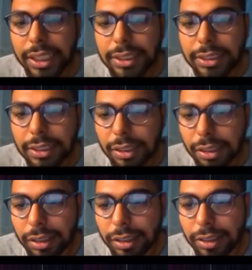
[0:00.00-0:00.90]
use case.
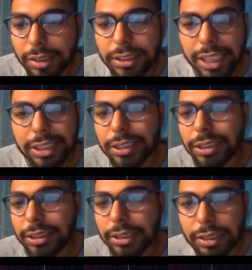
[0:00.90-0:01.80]
That
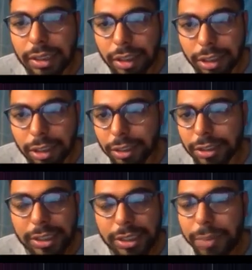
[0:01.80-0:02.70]
is
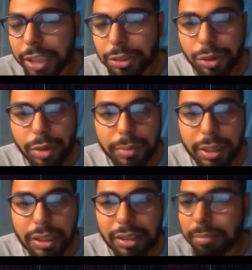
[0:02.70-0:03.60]
replying to
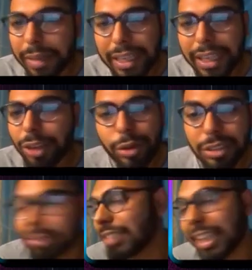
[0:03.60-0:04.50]
a mail,
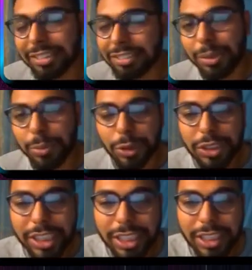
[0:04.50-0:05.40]
or like
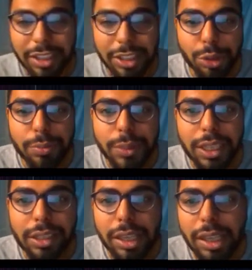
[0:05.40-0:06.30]
suppose creating a new
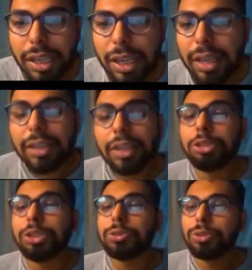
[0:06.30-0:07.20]
mail.
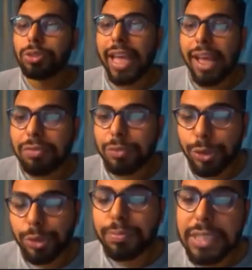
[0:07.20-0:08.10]
Now you don't have
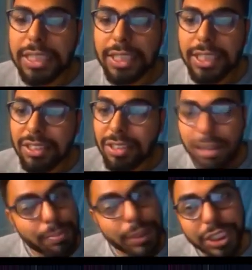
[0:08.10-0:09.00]
to be
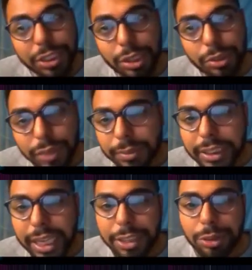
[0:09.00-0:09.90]
in a particular
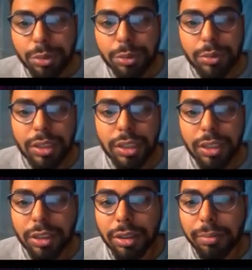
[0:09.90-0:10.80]
website to
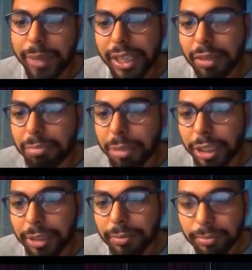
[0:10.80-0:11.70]
bring in
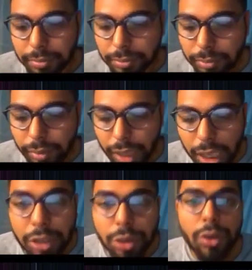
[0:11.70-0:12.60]
Merlin,
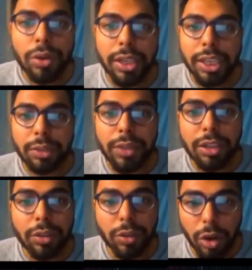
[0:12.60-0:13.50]
though it
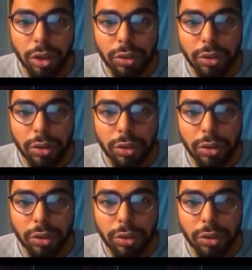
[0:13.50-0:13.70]
will